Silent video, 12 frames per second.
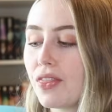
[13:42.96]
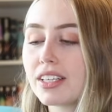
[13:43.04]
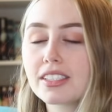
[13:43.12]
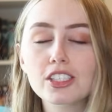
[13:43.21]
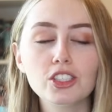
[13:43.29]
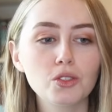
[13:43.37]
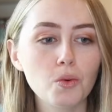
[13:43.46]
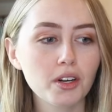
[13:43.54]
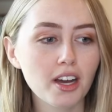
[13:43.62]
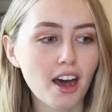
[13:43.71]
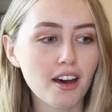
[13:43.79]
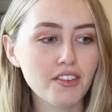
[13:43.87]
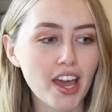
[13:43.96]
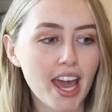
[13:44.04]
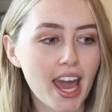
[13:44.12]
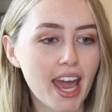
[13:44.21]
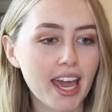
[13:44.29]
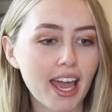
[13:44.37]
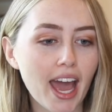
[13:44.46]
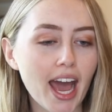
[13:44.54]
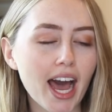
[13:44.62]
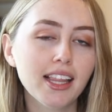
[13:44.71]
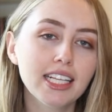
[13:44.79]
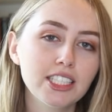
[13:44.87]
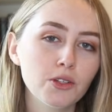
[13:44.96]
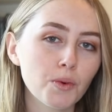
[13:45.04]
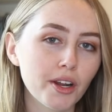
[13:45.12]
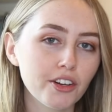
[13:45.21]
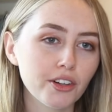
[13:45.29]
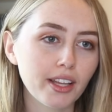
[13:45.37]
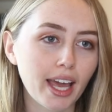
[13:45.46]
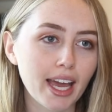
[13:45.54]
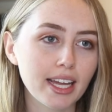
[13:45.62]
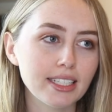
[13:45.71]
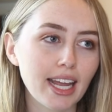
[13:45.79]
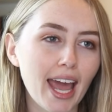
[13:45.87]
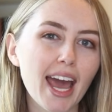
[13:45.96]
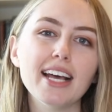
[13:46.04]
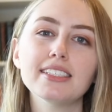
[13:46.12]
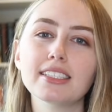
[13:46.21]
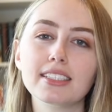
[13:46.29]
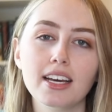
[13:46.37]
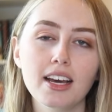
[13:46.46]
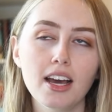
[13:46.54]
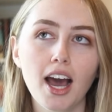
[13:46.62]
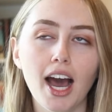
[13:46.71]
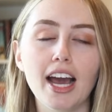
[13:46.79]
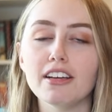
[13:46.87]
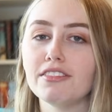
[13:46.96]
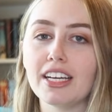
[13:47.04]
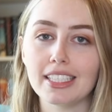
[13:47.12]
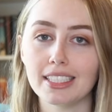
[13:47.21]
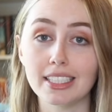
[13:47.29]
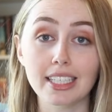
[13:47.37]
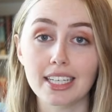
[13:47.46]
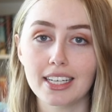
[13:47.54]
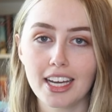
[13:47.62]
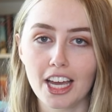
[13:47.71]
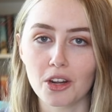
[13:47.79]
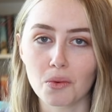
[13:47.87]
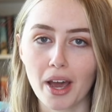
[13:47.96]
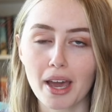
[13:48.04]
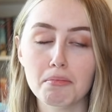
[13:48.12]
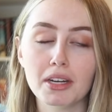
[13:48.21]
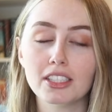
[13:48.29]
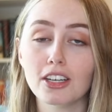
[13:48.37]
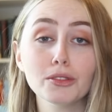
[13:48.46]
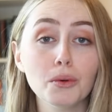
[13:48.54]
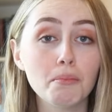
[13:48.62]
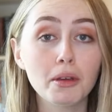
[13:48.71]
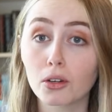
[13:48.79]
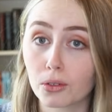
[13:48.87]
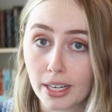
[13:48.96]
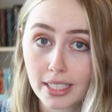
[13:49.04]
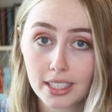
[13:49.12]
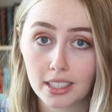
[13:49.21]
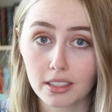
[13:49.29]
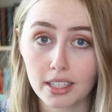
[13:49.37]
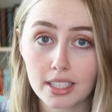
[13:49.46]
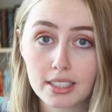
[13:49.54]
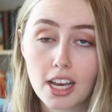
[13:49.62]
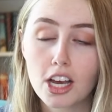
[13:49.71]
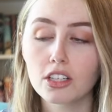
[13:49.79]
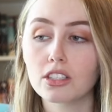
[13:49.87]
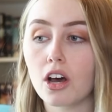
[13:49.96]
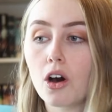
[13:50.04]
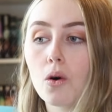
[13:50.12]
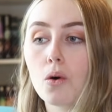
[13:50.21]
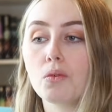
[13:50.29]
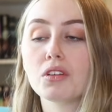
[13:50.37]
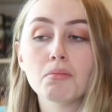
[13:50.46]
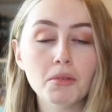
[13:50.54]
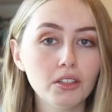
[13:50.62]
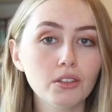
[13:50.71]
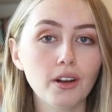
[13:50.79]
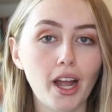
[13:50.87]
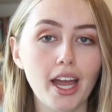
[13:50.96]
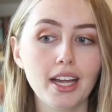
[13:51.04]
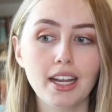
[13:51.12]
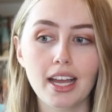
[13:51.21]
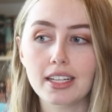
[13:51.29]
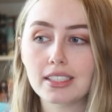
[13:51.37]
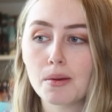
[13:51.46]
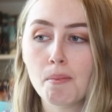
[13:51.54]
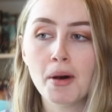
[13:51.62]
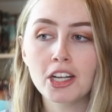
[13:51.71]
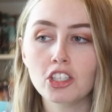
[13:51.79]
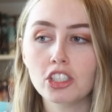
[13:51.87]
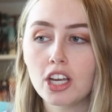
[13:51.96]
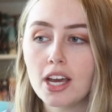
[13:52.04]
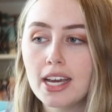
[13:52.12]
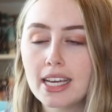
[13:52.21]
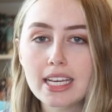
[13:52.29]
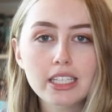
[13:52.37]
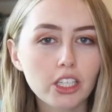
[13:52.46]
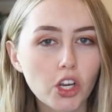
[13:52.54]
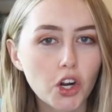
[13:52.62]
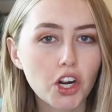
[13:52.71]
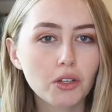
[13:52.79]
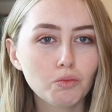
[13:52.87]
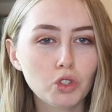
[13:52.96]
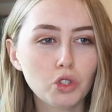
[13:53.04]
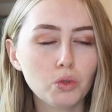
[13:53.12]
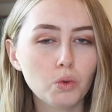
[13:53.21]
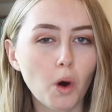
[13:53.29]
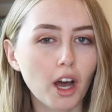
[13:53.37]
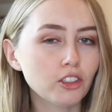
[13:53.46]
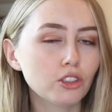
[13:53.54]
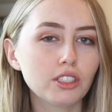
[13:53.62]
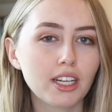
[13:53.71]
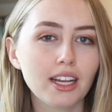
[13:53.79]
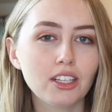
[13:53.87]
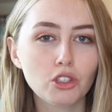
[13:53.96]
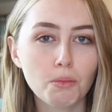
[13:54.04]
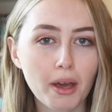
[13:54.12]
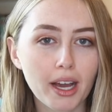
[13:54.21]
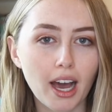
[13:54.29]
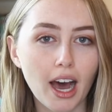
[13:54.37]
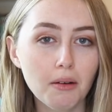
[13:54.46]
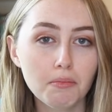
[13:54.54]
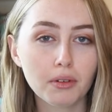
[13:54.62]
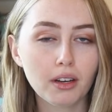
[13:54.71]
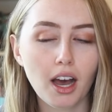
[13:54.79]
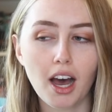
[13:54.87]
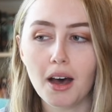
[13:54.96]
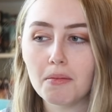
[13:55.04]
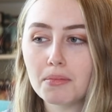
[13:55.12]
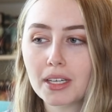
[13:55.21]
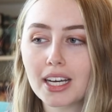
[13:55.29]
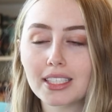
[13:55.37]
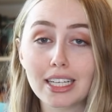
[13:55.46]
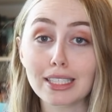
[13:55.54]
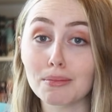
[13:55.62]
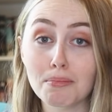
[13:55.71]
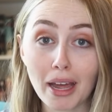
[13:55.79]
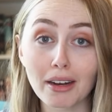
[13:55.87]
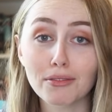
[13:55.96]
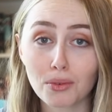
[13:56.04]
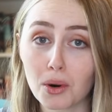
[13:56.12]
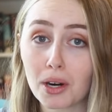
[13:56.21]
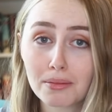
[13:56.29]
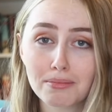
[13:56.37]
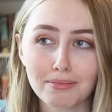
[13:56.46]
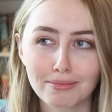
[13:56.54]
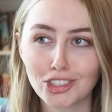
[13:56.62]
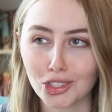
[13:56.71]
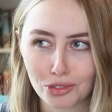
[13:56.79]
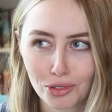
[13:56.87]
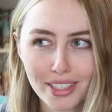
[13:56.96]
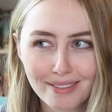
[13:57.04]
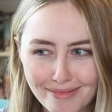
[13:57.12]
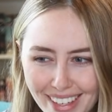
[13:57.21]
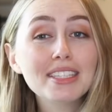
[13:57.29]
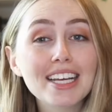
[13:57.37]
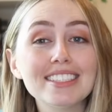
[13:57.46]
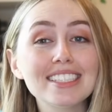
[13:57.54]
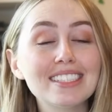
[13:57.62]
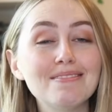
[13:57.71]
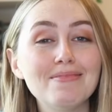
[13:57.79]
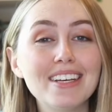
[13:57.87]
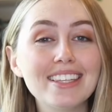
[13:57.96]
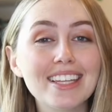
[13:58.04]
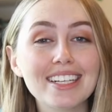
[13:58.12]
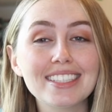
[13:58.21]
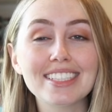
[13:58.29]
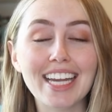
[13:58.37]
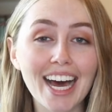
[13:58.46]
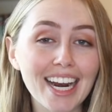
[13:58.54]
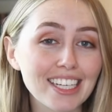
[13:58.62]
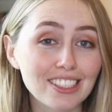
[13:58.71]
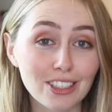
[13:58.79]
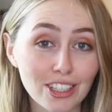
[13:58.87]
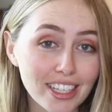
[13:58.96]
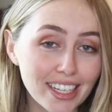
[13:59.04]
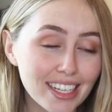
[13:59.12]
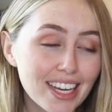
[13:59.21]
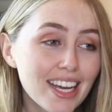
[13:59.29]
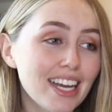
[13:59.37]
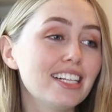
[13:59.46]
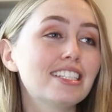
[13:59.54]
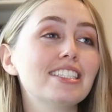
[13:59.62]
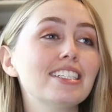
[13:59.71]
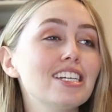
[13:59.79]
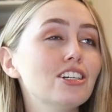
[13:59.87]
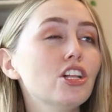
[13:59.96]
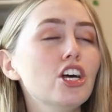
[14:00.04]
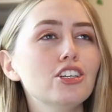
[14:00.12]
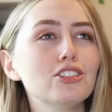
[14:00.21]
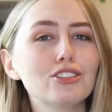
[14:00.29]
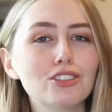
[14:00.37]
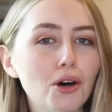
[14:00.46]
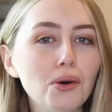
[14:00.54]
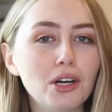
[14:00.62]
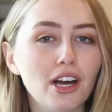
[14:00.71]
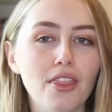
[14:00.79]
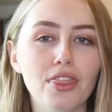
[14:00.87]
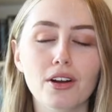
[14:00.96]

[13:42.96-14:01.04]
This is sort of a Alice in Wonderland-esque high fantasy in a way, but it's also a middle grade series. So with middle grade, it's much easier to understand and to pick up um, because it's meant for children. But that doesn't mean that it's not as good. It's still so good.